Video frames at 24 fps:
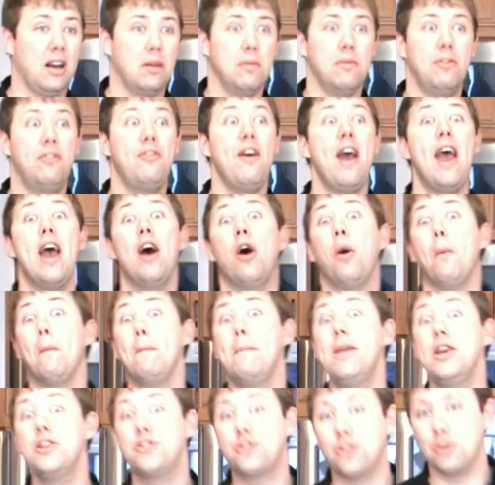fail
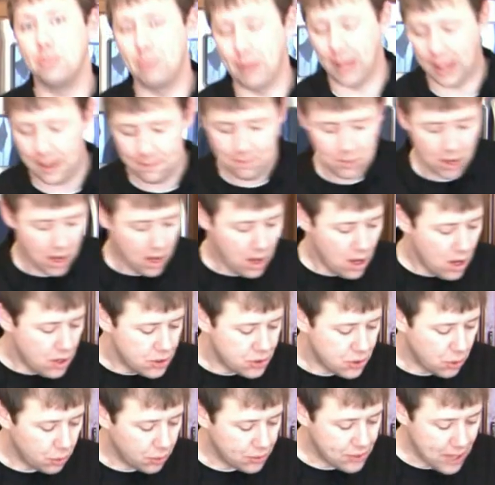miserably.
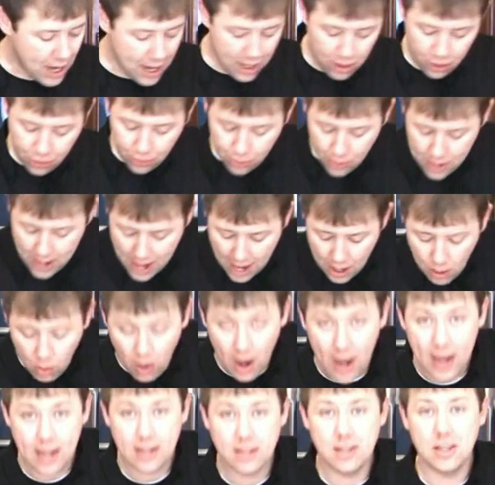So we'll take 3 egg
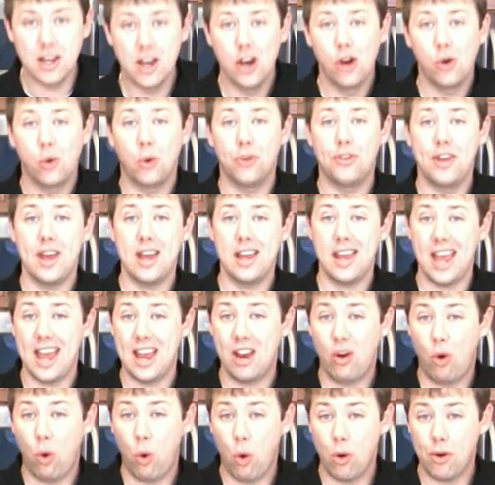whites, we'll take a
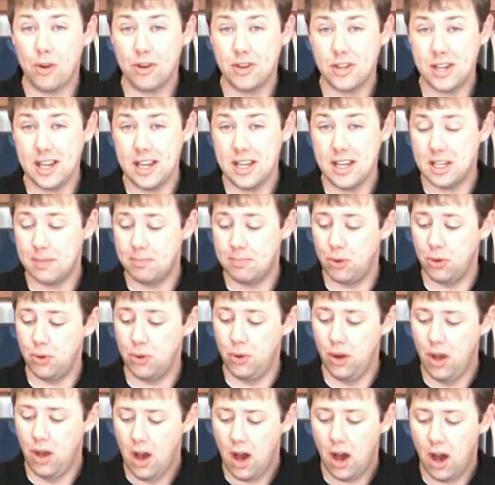1/4
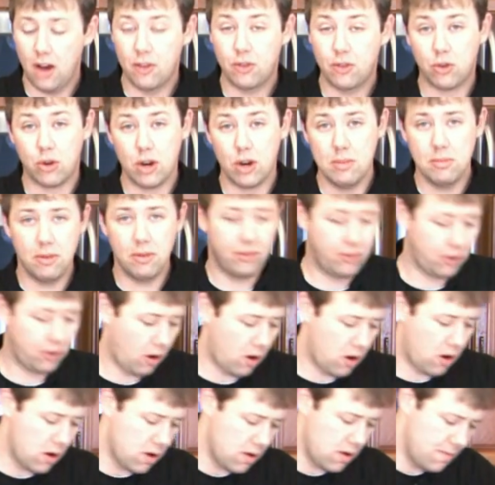teaspoon of cream of
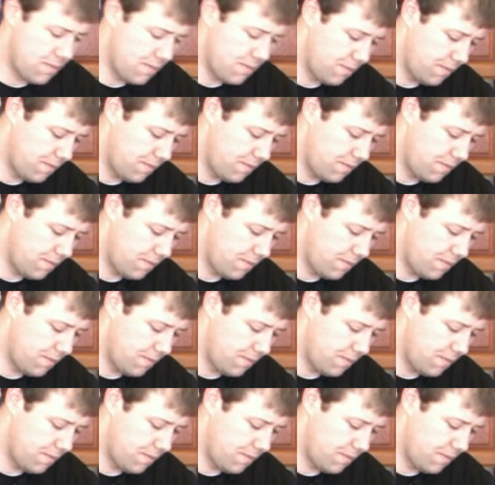tartar,